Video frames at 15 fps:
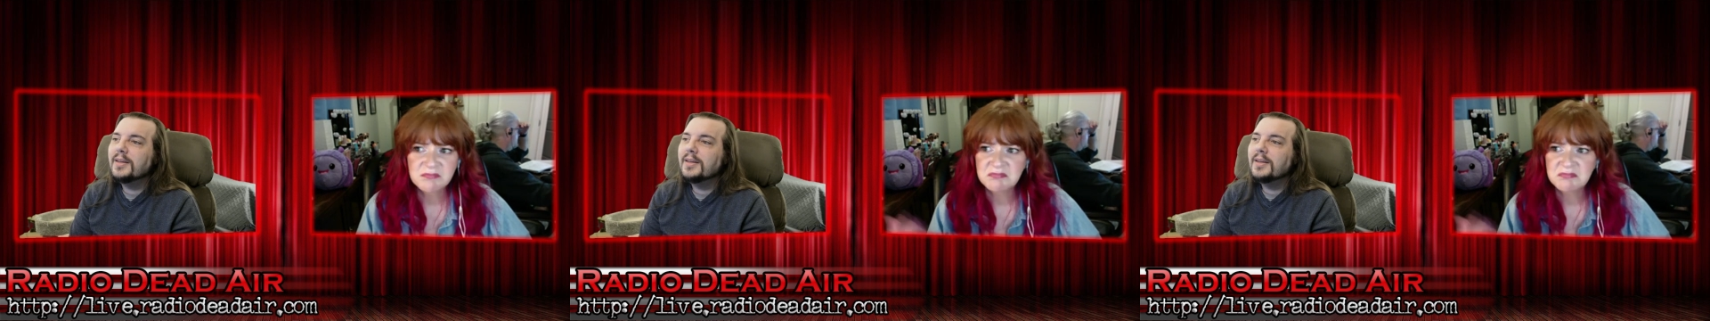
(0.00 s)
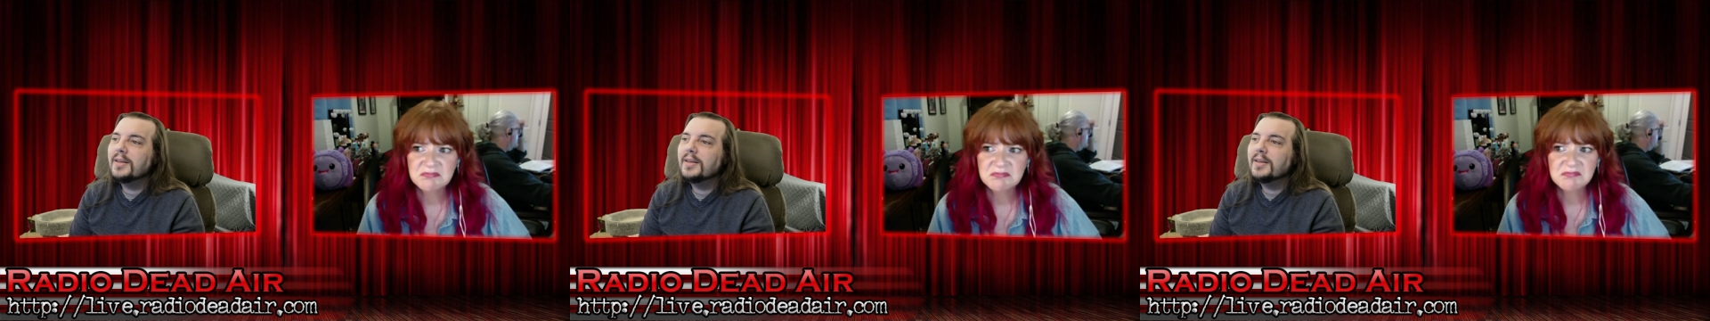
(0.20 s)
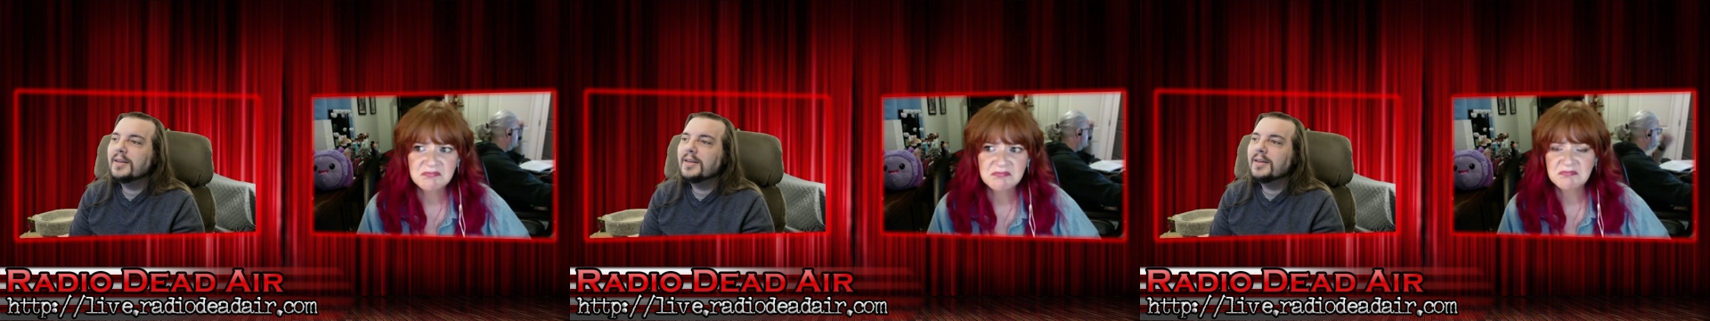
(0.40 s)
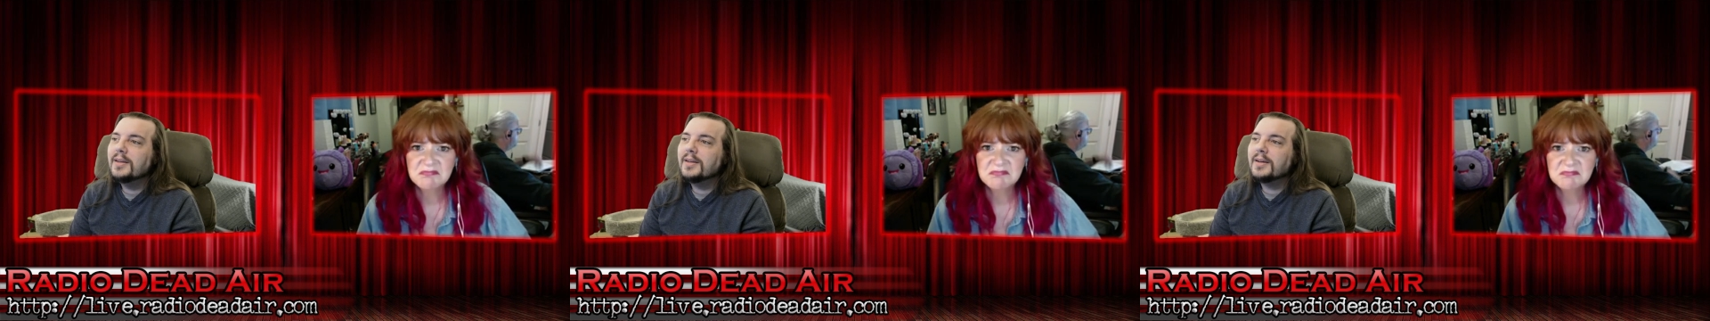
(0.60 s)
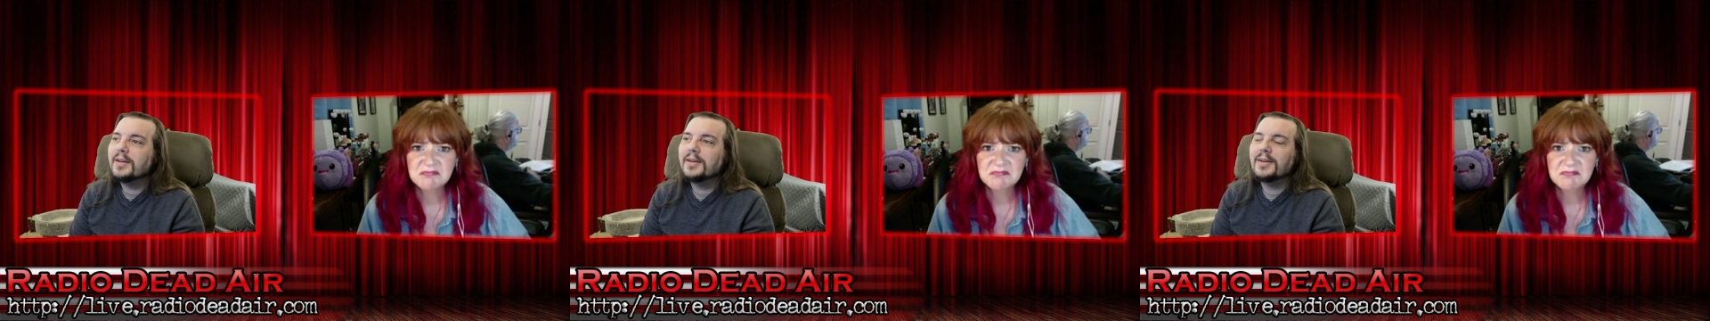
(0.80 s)

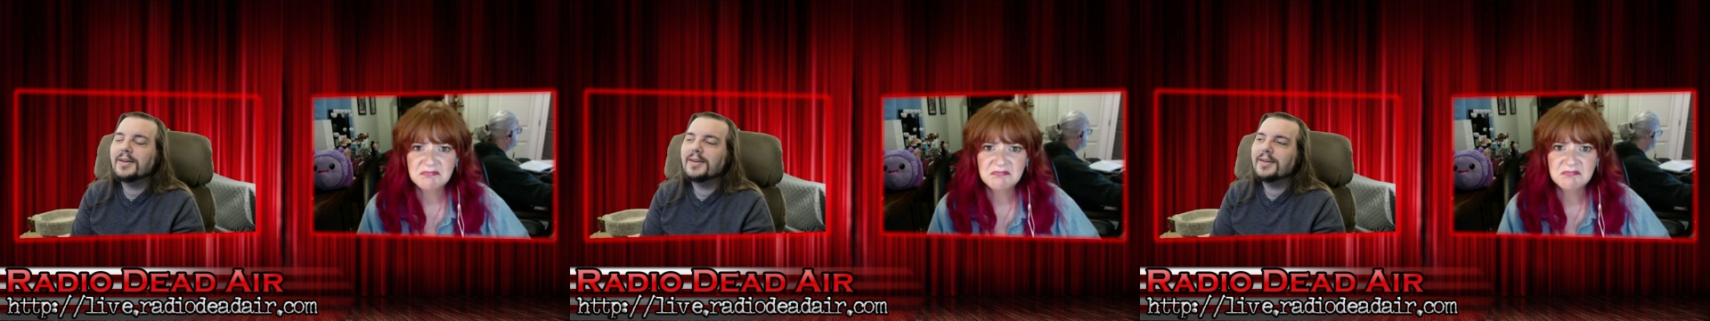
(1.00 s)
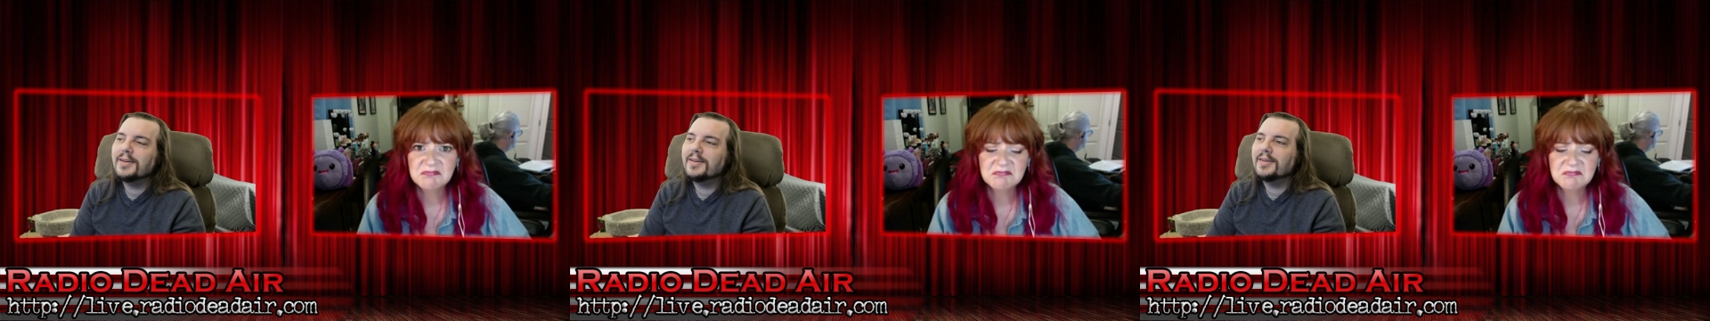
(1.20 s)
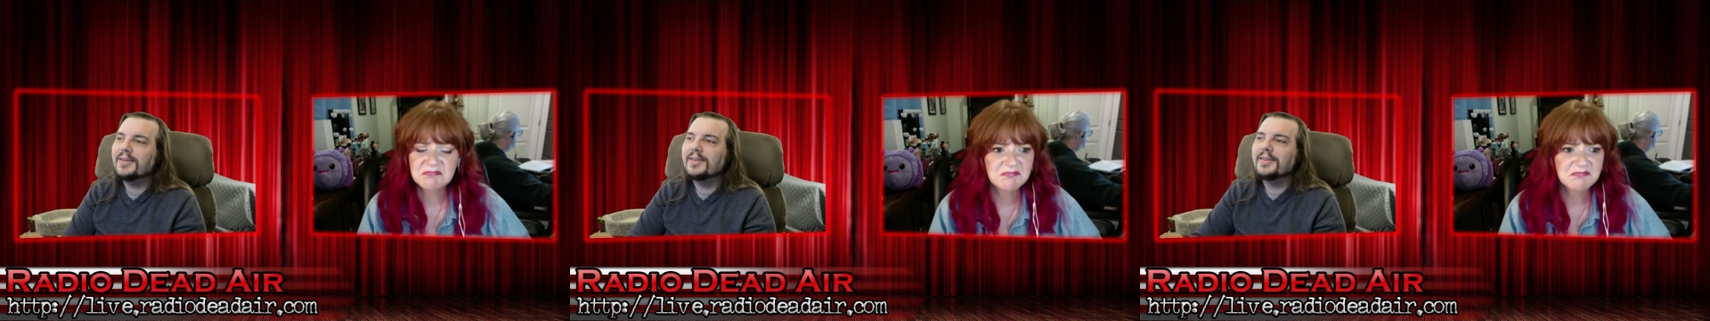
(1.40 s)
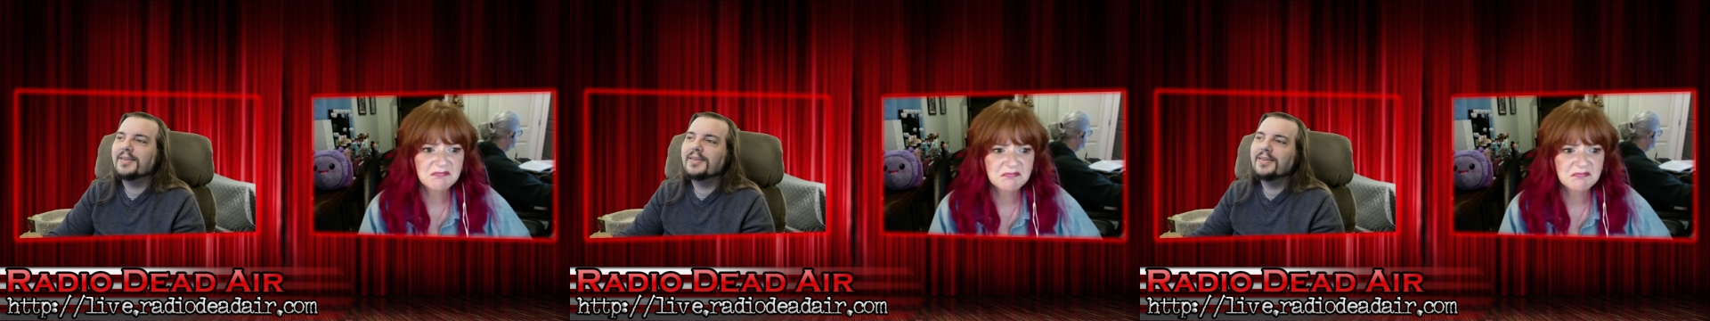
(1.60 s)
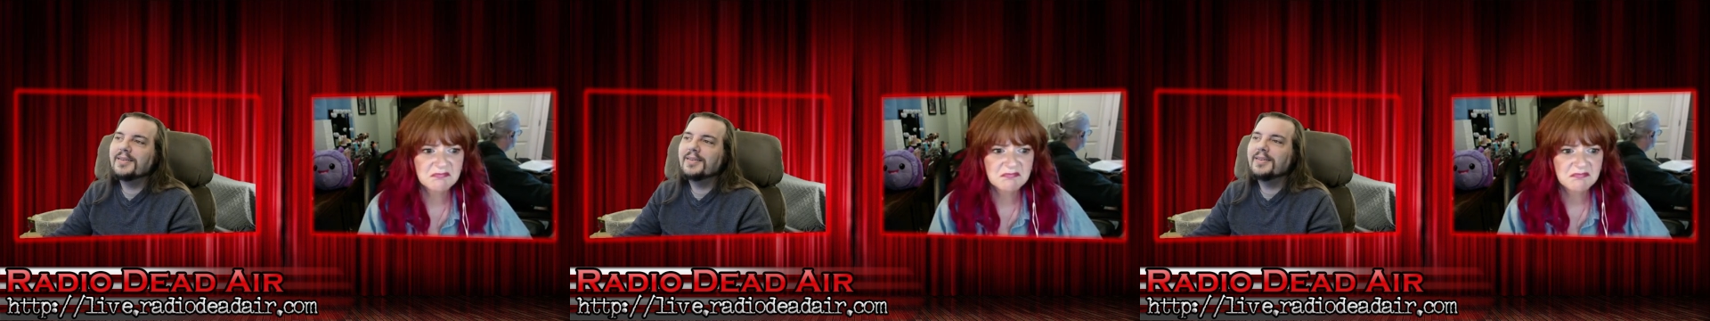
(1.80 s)

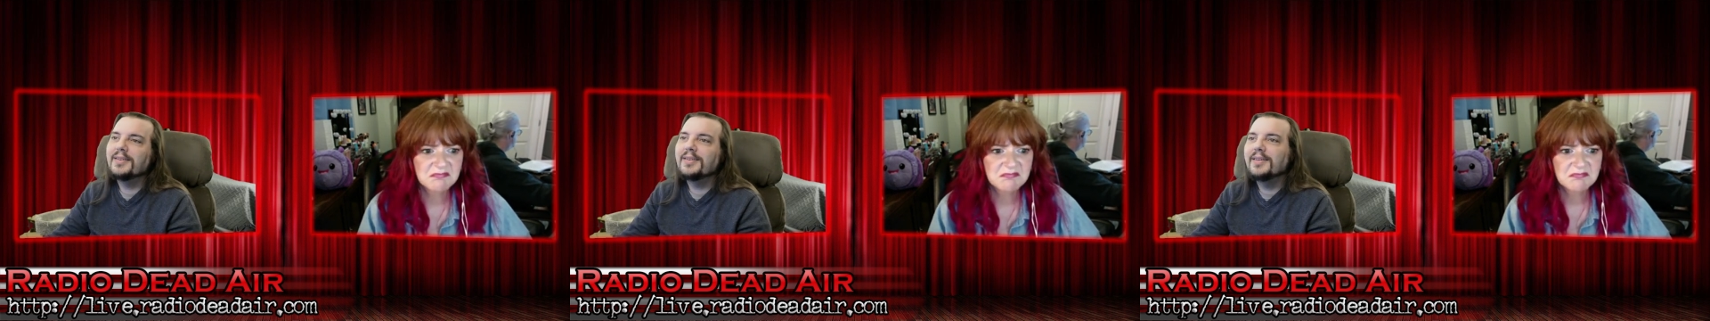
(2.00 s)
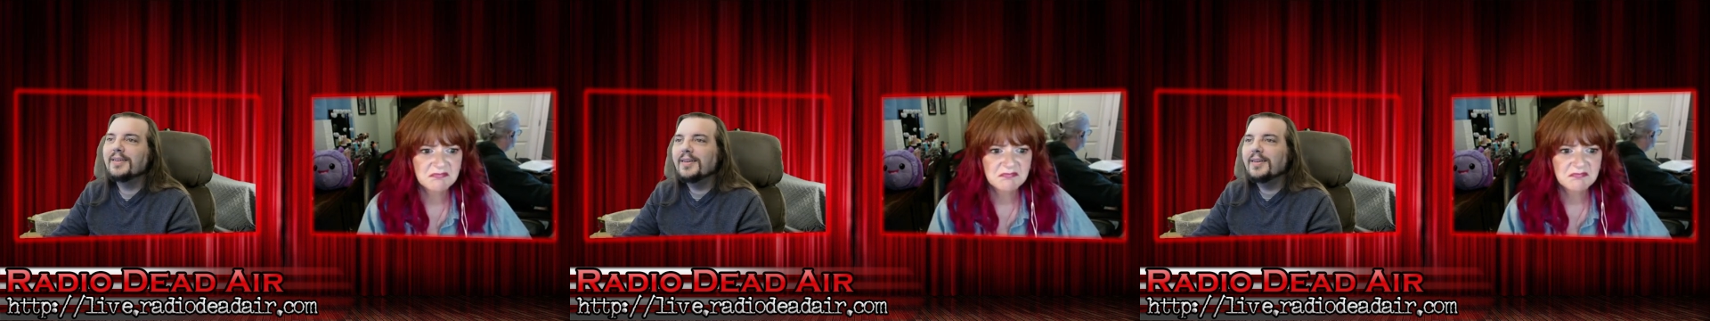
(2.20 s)
(no one is talking)